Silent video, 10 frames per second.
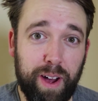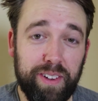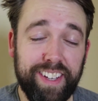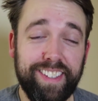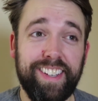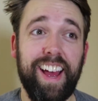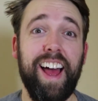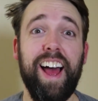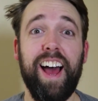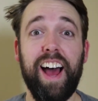about, is
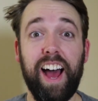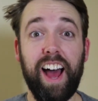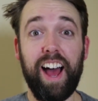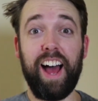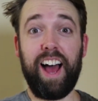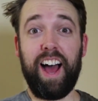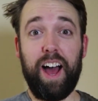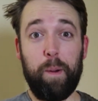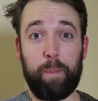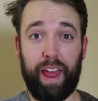
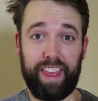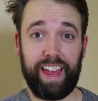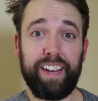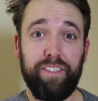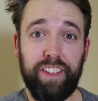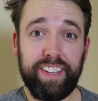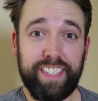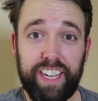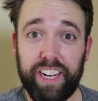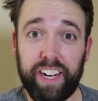by the end of
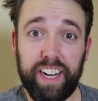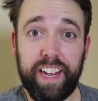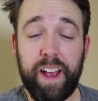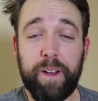this year,